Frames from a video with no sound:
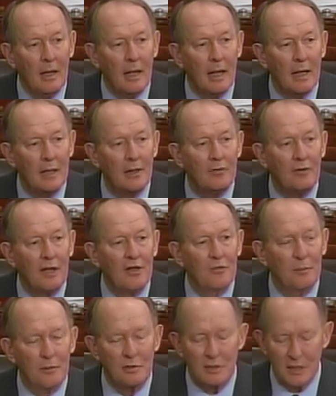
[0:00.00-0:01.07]
and his
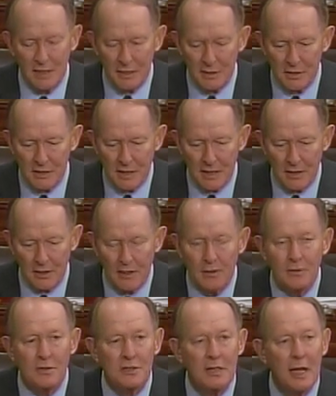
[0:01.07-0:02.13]
expertise in
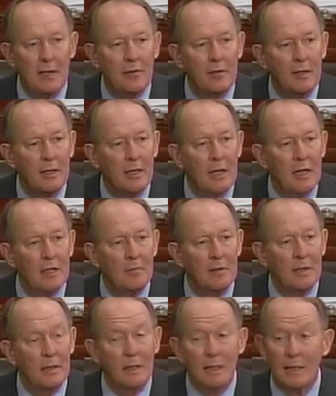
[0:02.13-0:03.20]
understanding the
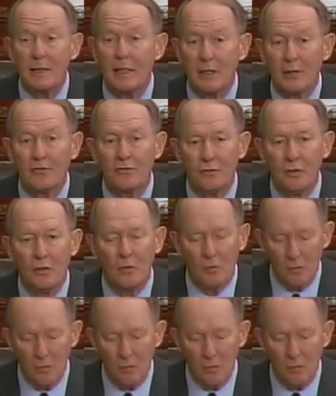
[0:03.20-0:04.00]
economy and letting us know